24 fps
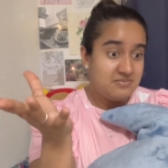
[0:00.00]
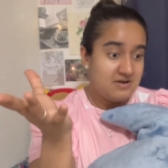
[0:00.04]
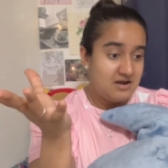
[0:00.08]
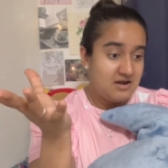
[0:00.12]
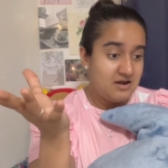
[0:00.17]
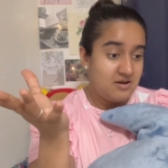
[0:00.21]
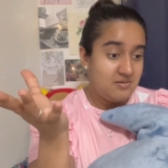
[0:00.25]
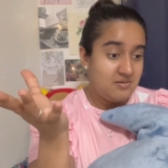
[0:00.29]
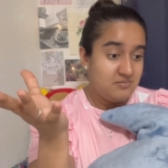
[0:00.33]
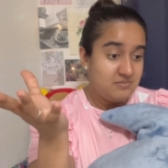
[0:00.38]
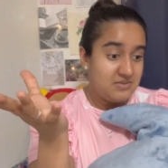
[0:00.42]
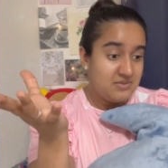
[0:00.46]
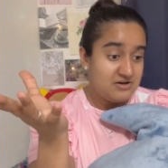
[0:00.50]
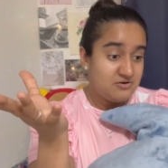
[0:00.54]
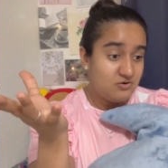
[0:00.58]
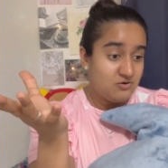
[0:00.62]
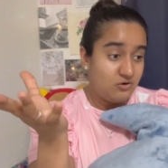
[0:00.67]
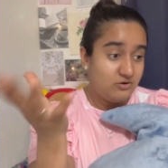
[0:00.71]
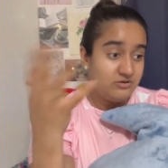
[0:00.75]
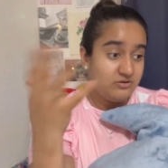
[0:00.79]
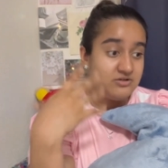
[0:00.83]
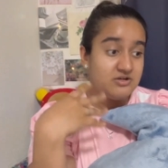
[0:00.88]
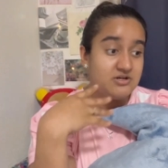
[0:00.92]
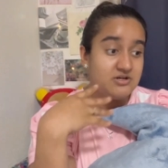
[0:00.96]
um, pen
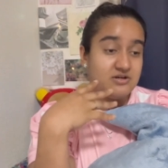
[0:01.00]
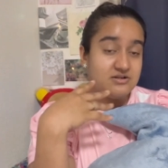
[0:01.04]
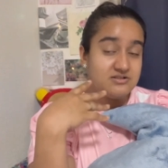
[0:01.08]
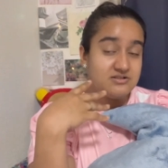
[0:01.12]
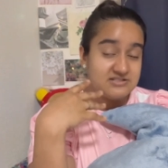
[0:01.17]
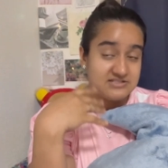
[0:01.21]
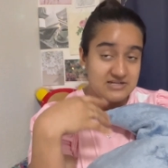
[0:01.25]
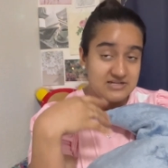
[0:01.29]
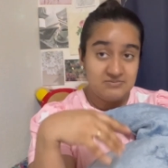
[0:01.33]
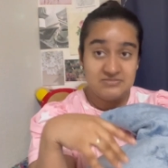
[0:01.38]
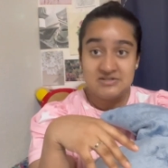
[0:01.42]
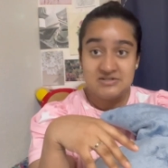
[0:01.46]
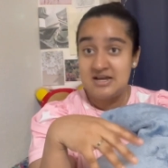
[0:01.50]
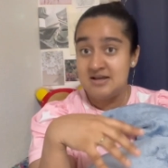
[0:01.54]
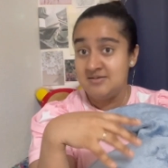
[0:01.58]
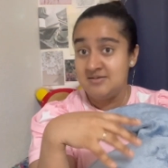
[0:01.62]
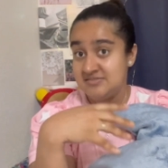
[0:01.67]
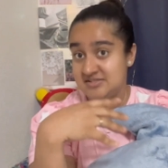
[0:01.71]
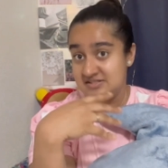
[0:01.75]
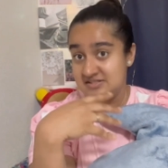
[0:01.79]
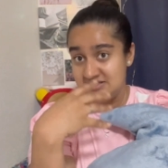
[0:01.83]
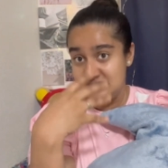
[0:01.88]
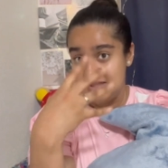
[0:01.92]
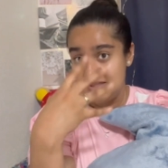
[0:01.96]
holder,
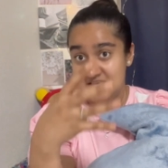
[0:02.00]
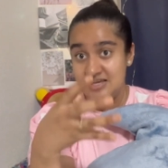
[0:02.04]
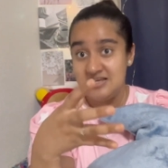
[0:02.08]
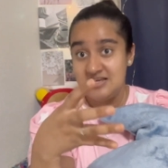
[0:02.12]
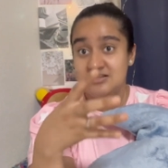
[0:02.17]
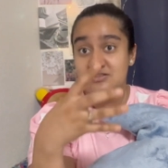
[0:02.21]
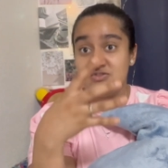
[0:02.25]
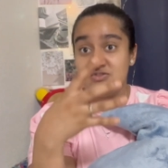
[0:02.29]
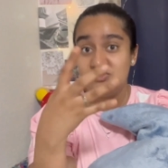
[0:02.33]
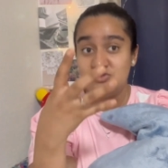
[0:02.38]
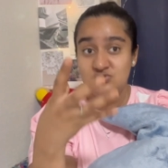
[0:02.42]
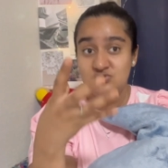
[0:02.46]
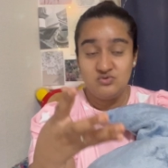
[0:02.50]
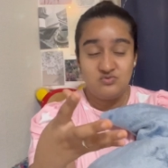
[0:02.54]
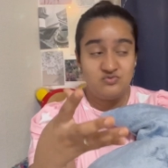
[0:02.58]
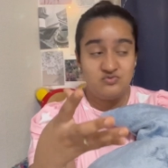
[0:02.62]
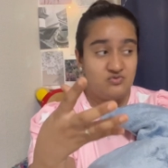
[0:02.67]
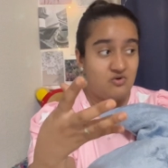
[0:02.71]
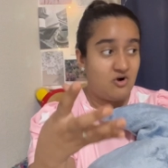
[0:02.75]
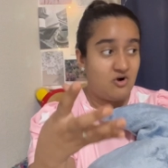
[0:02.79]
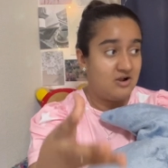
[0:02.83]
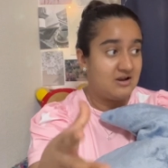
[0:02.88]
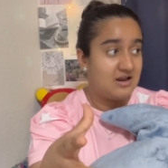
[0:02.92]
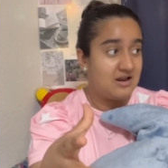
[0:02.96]
sometimes things do
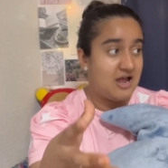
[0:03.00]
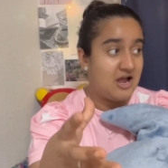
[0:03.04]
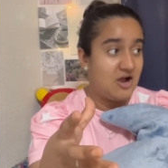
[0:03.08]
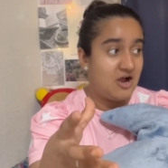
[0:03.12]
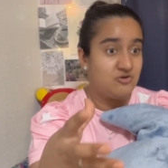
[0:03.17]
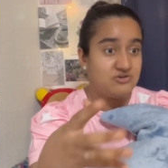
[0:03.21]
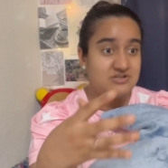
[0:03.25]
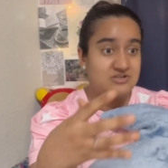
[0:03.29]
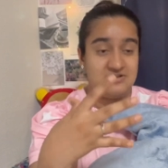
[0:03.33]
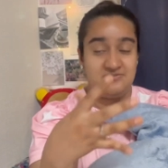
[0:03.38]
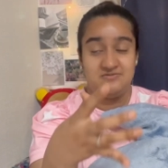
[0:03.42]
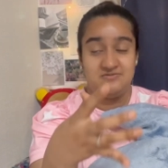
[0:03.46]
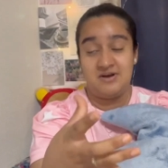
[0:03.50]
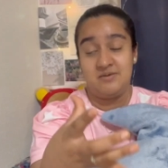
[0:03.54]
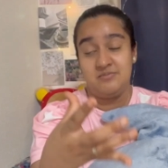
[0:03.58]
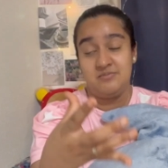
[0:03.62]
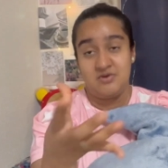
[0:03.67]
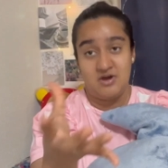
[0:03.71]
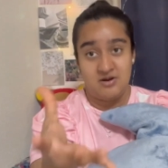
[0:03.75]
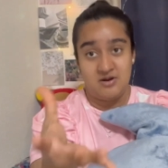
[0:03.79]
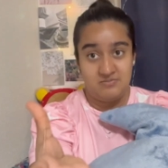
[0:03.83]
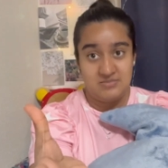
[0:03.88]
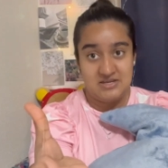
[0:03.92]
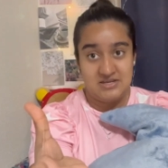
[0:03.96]
fall out if I'm
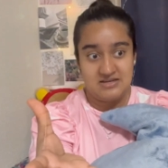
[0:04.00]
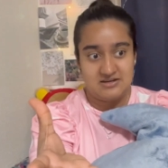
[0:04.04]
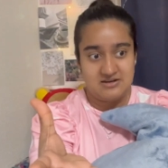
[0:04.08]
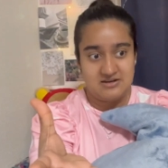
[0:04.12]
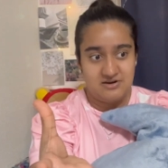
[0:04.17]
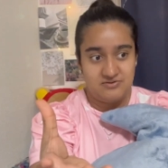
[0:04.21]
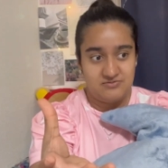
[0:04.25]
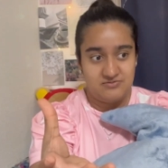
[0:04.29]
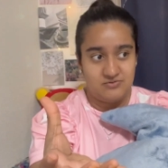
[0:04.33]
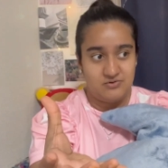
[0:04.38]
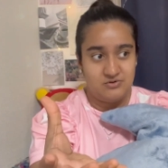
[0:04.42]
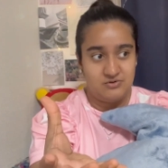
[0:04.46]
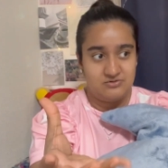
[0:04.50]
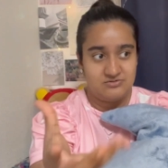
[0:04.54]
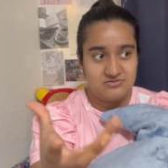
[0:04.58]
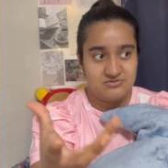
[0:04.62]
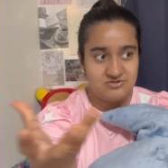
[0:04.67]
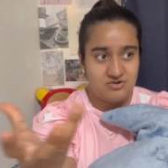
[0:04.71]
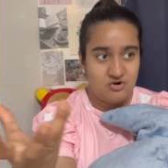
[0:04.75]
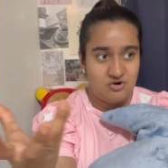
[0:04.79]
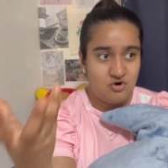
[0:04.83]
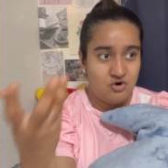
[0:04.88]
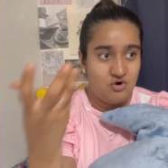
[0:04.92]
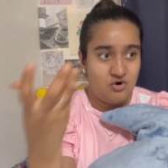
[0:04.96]
not being careful.
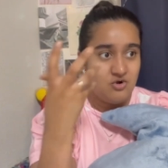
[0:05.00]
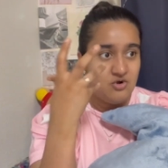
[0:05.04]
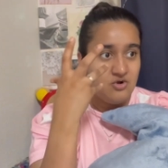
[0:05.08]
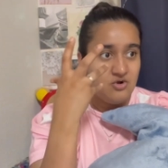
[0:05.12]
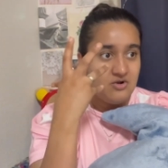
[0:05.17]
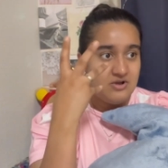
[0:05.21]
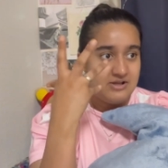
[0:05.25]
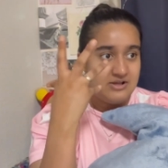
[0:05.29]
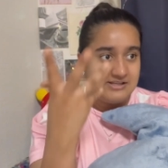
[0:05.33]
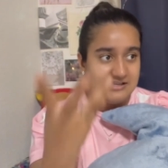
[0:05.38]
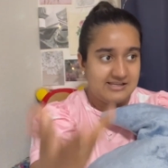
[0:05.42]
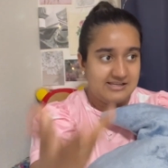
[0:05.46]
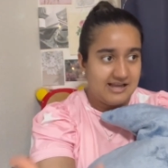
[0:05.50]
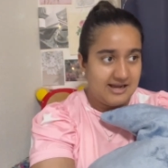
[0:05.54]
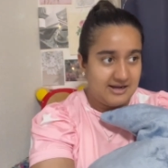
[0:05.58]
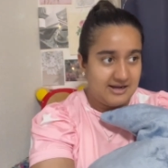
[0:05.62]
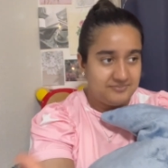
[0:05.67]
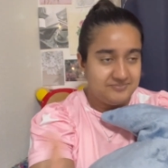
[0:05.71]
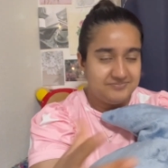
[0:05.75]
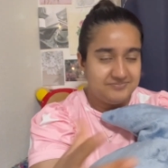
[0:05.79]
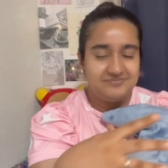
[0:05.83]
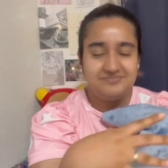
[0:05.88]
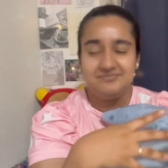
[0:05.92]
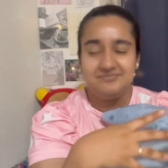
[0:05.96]
So yeah,
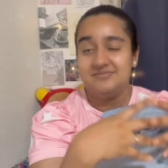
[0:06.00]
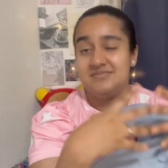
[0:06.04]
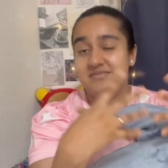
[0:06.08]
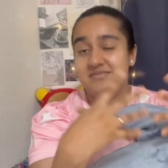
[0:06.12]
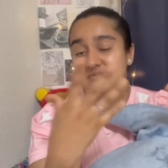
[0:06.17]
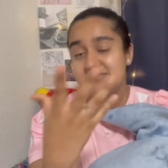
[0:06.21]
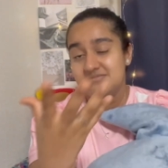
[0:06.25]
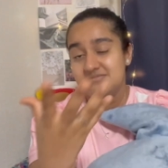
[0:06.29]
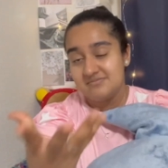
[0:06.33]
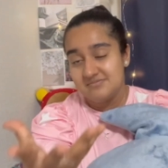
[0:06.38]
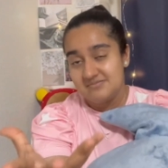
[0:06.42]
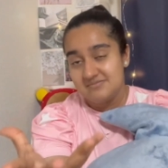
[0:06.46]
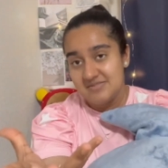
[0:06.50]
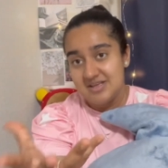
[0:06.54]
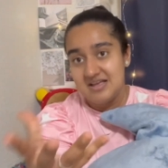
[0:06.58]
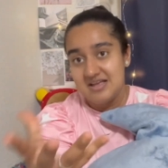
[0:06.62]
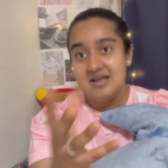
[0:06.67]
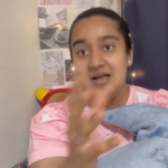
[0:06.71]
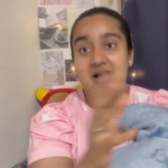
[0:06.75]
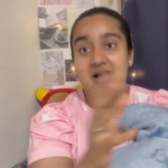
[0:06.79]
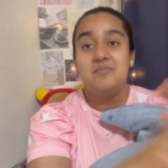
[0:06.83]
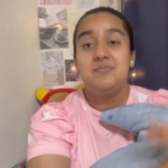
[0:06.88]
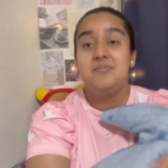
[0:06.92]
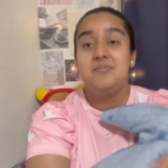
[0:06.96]

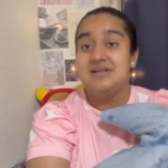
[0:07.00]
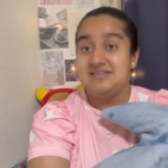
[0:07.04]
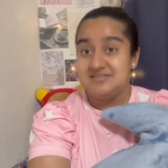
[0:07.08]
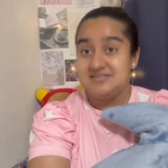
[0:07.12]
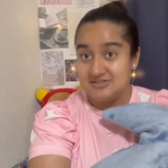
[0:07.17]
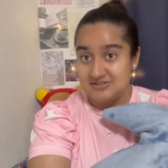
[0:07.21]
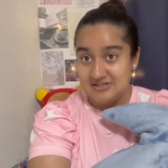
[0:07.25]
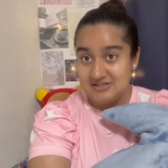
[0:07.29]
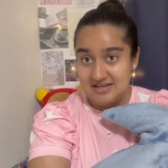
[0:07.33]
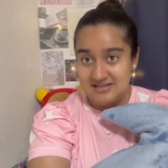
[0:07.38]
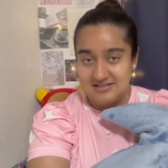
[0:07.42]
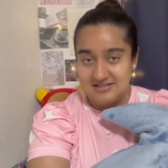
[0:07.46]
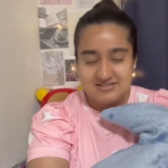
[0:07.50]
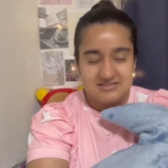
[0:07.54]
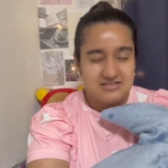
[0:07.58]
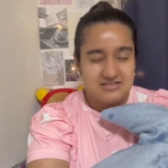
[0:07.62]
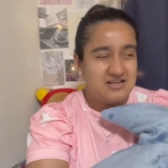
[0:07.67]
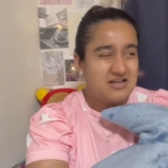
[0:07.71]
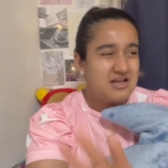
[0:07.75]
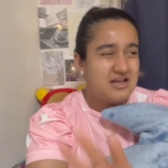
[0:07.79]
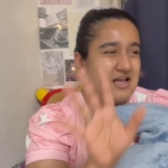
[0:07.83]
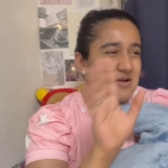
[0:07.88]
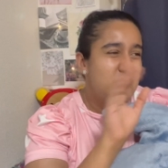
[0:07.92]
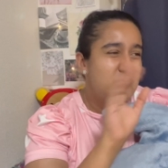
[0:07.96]
pencil case.
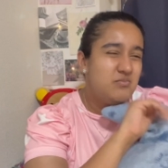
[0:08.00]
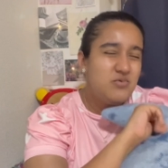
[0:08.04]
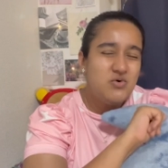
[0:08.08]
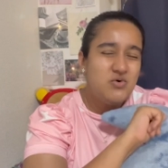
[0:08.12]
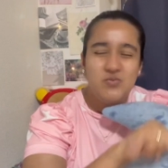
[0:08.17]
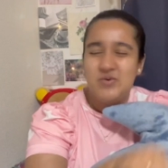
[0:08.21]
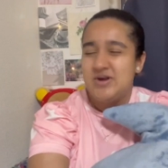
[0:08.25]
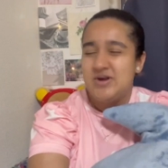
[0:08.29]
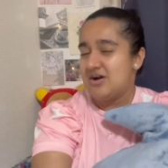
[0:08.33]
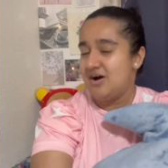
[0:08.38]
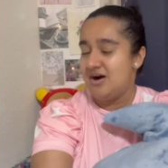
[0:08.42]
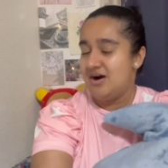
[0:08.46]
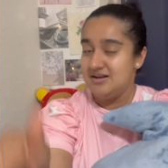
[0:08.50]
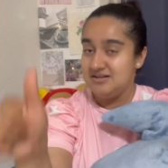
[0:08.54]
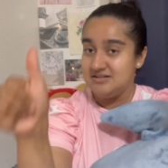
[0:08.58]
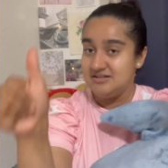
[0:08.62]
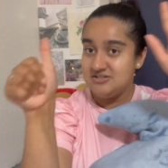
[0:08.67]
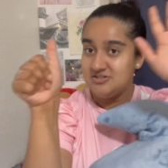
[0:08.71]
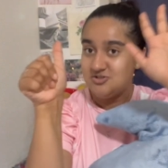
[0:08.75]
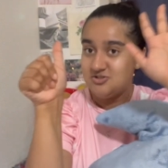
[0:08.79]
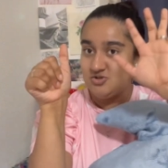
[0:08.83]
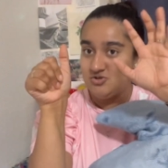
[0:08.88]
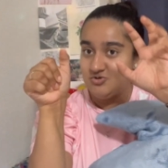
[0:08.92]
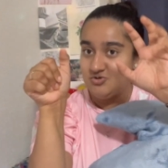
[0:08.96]
Moving on
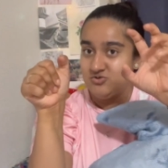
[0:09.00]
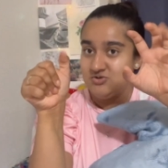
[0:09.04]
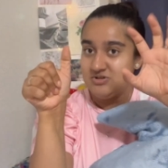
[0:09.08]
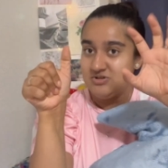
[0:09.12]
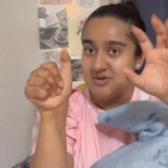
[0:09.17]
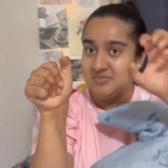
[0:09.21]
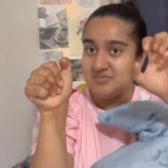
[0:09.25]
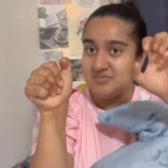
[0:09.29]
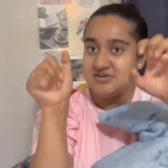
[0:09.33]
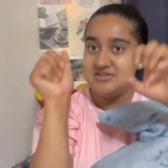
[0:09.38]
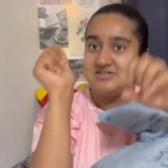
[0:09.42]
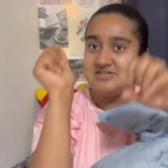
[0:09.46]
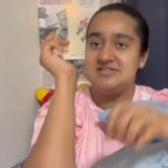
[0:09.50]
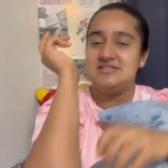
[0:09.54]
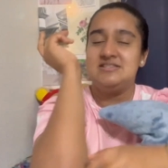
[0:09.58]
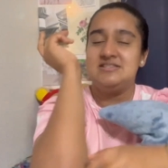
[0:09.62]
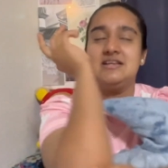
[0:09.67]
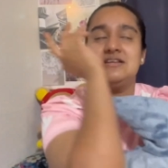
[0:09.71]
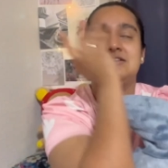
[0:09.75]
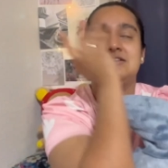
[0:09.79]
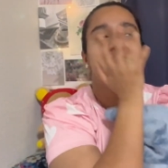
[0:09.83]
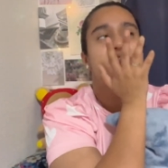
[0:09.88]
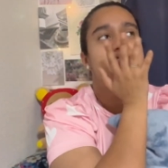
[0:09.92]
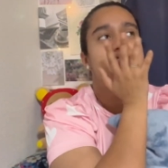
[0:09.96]
to number
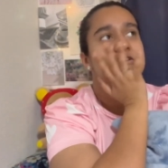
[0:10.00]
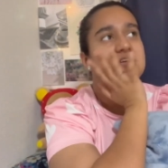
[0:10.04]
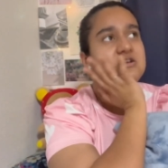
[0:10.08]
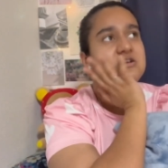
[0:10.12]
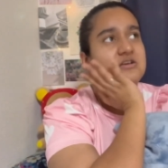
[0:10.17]
six.